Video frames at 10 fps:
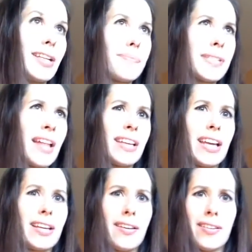up
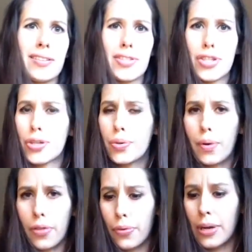selling 2
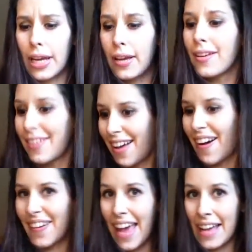or 3.
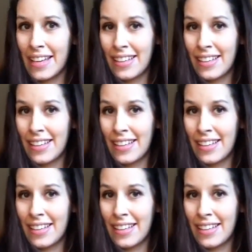Okay.